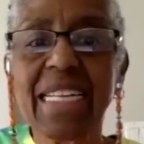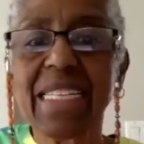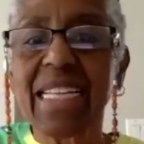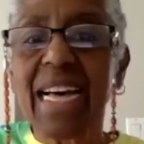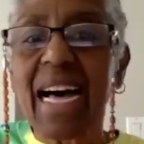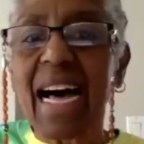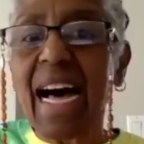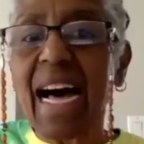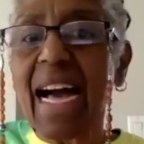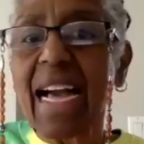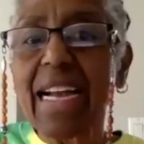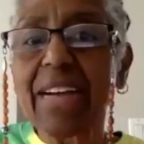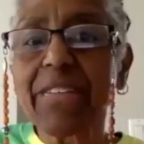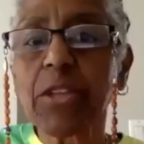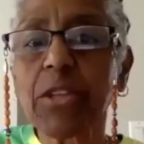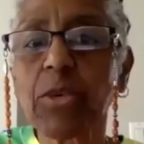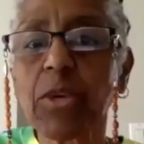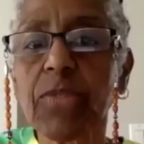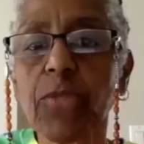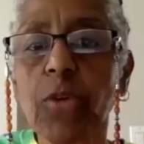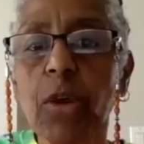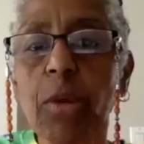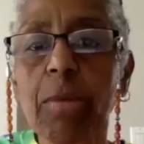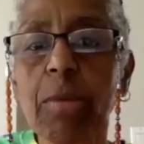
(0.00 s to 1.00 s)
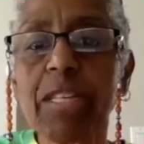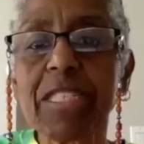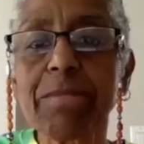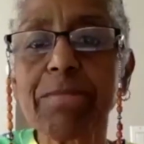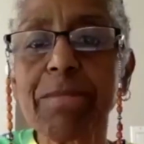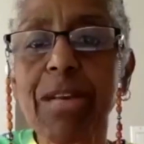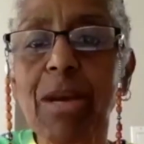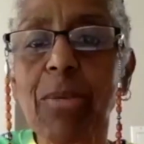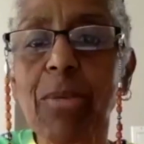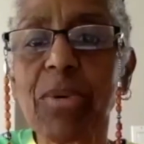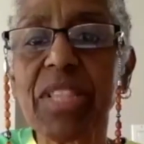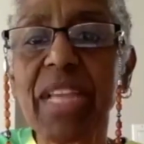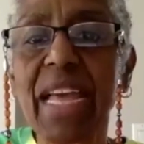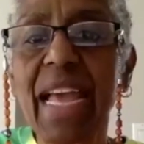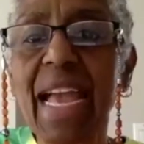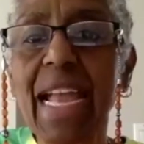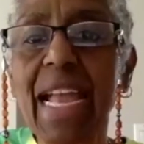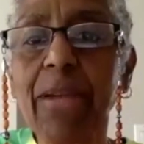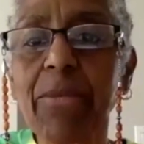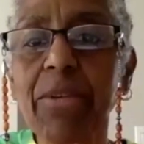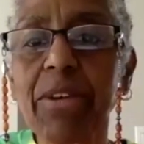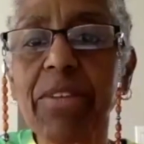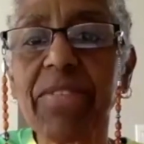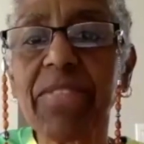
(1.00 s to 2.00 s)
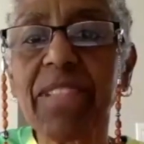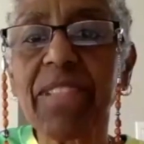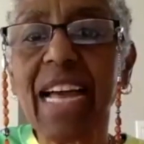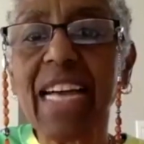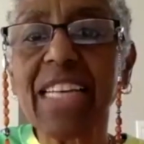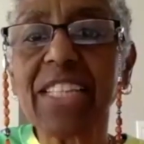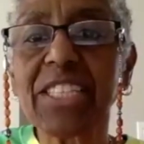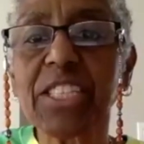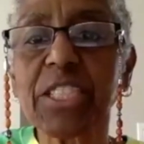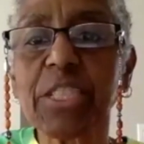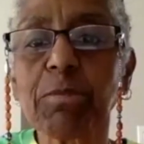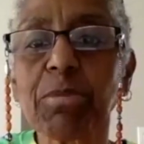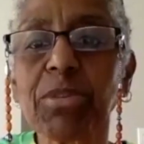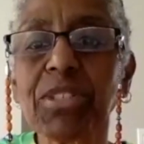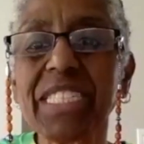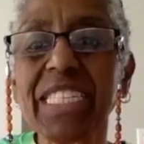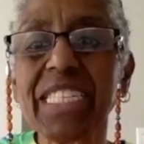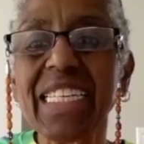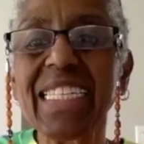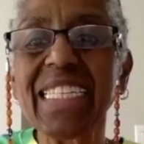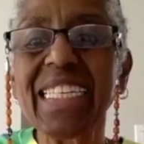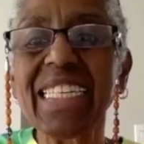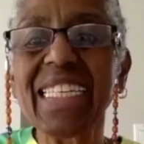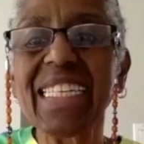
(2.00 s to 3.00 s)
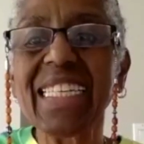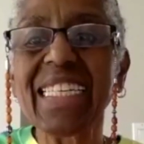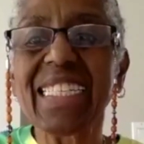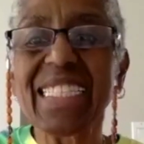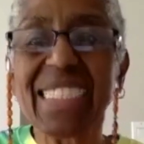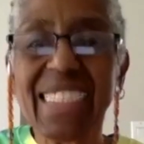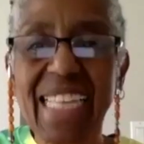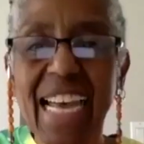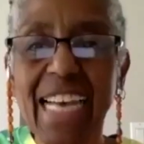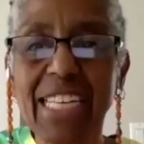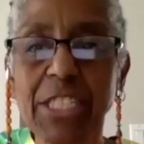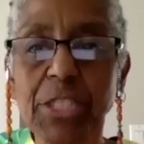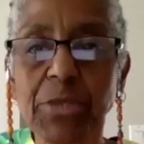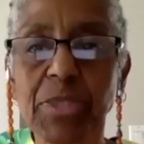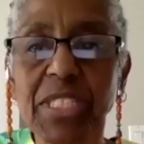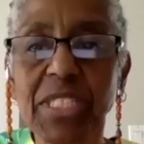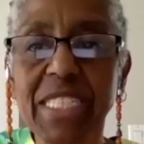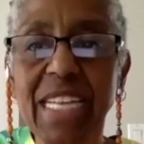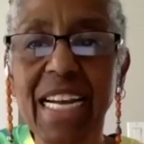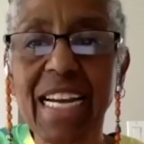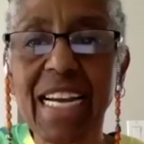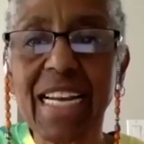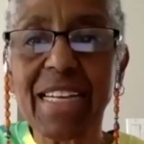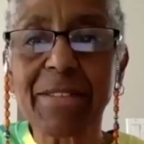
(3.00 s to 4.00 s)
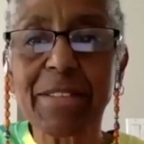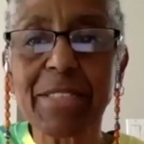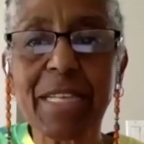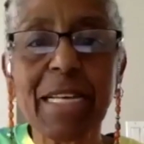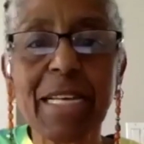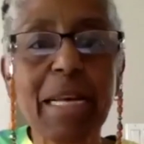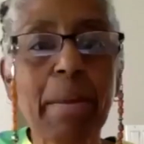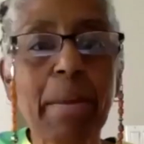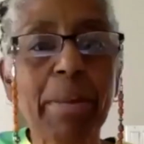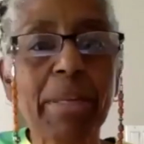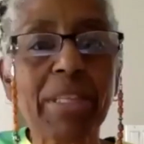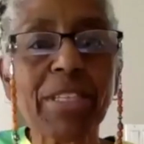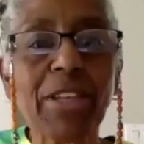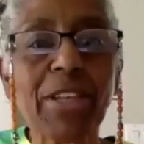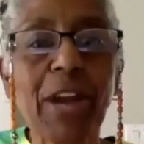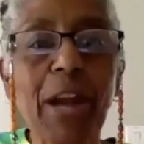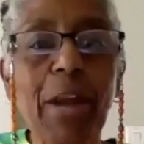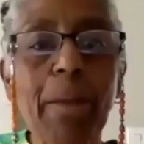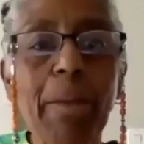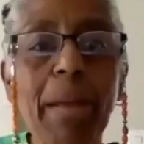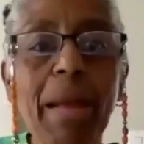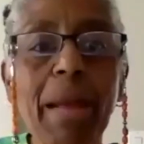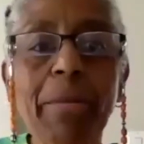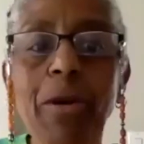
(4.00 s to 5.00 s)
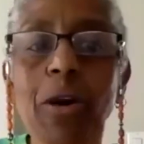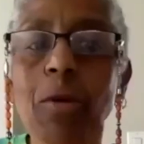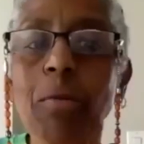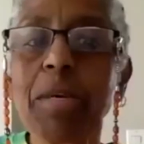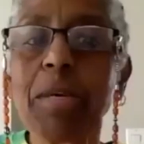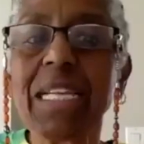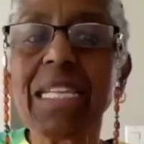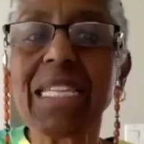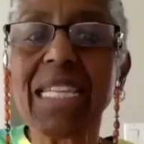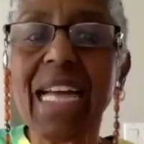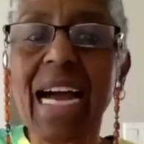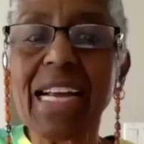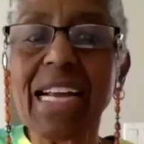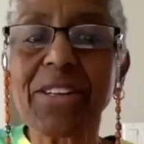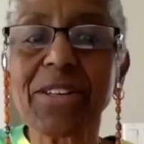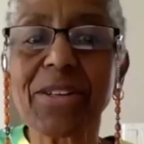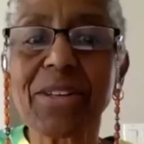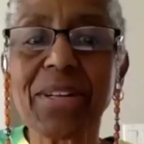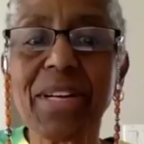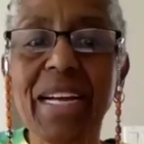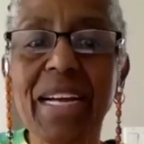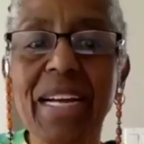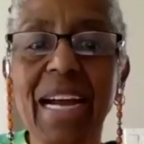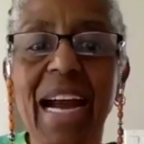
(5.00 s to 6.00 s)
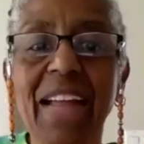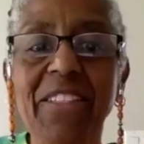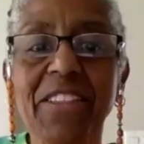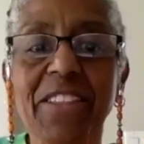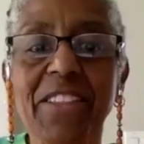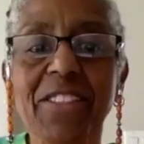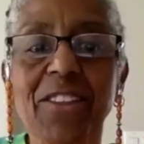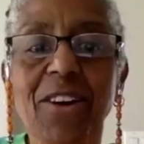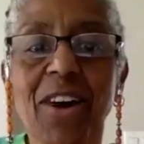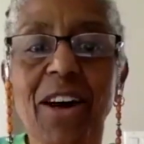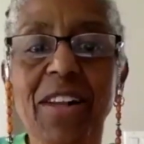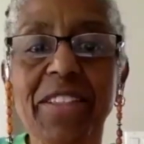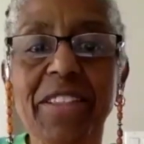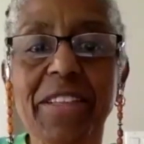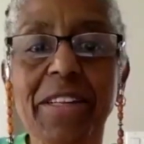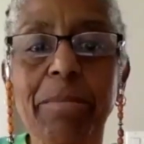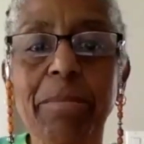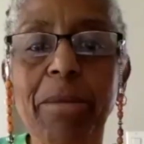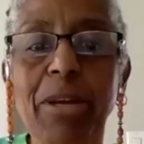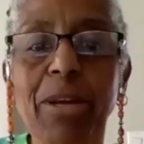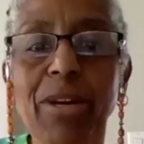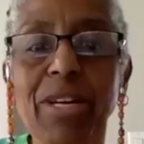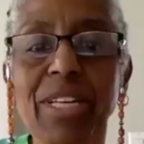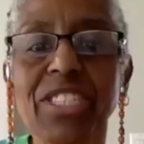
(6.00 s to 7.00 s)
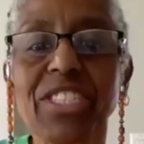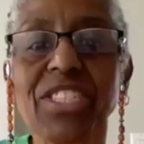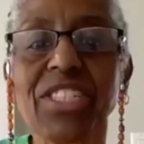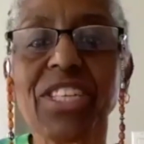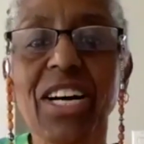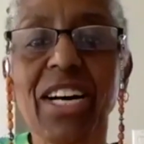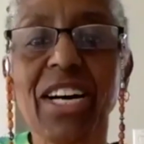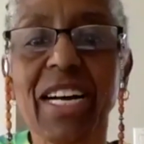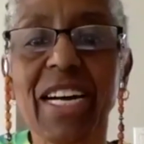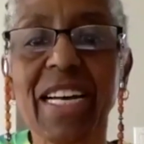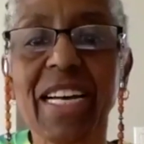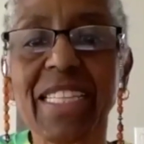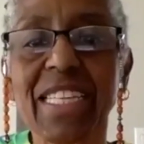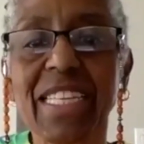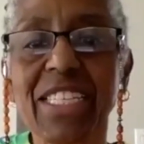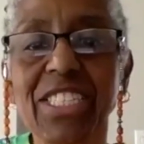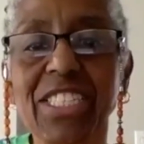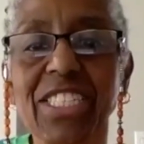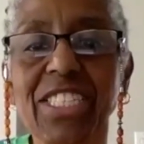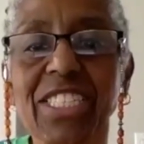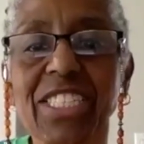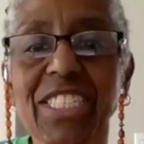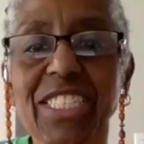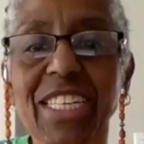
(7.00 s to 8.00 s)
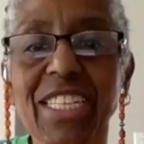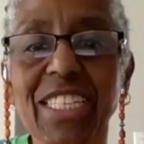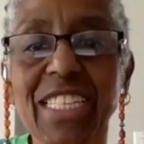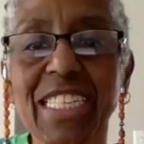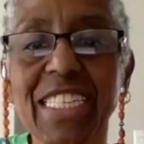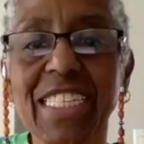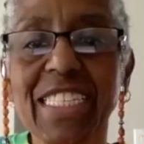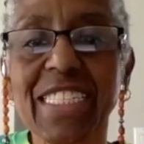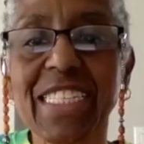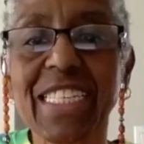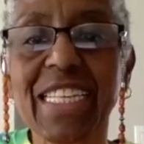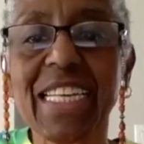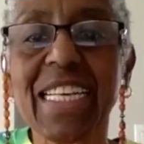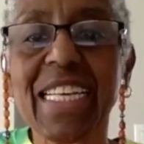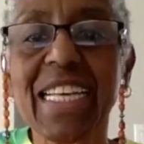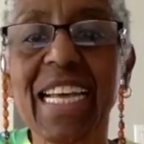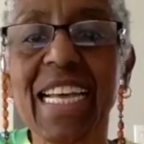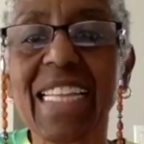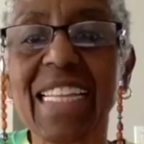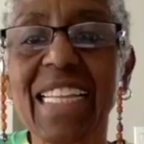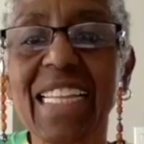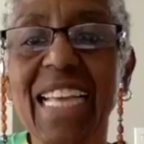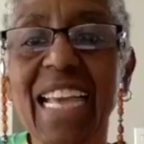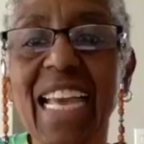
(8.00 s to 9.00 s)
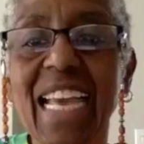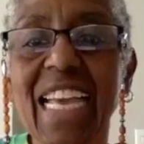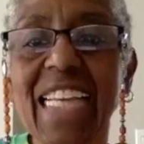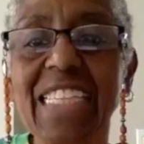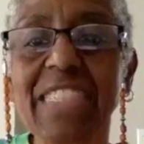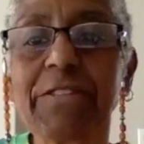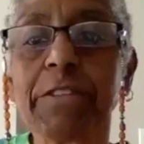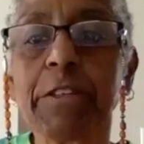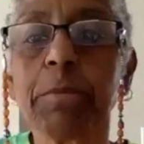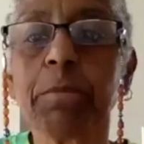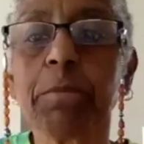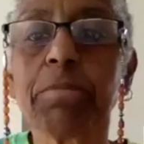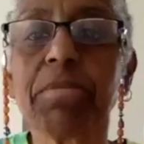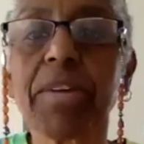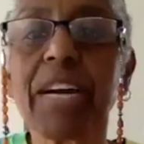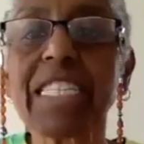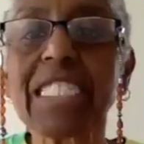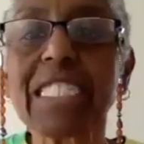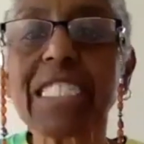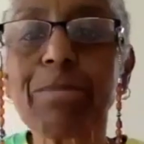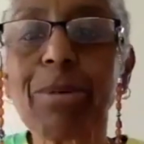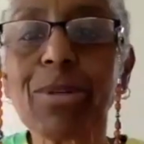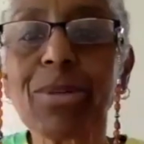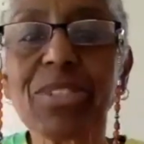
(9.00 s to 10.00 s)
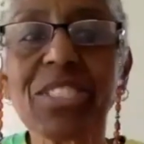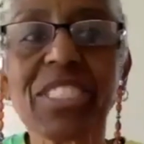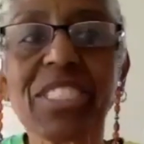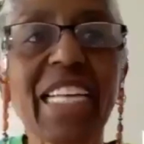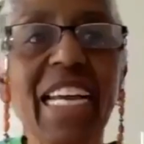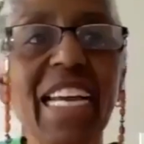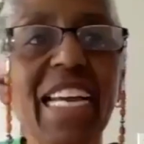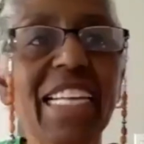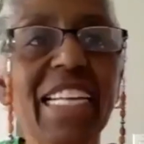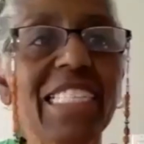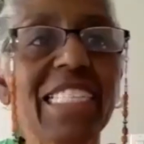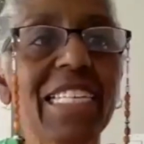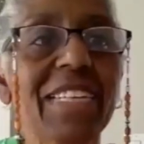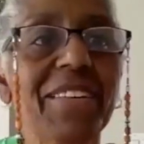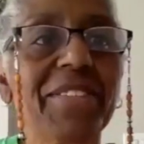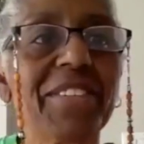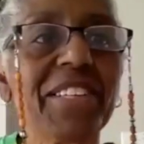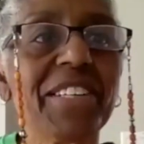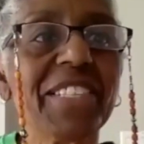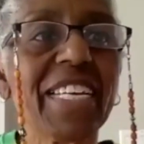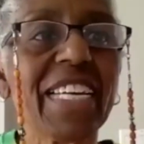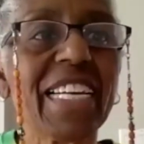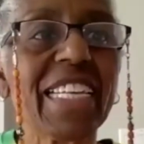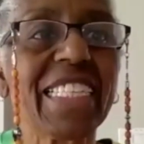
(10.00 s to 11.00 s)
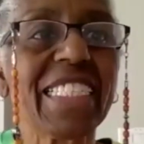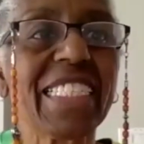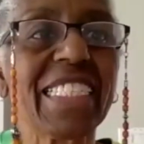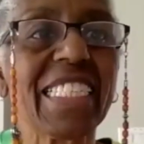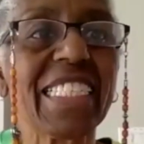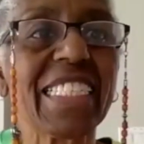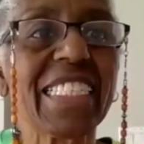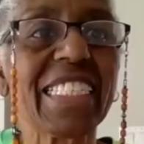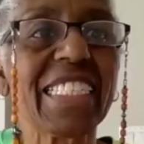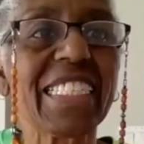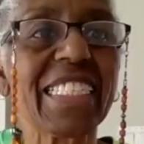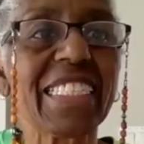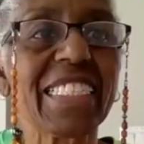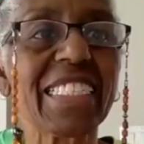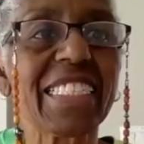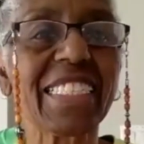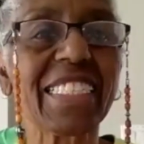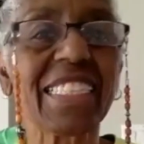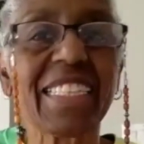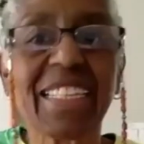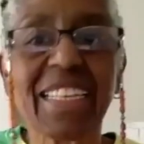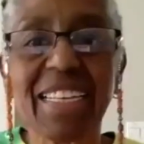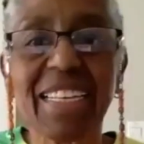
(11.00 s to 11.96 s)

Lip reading: the eye of the reformer is met with angry flashes, pretending disastrous times, but his heart may well be lighter at the thought that America's young and that she still is in the age of impressible stage of her existence.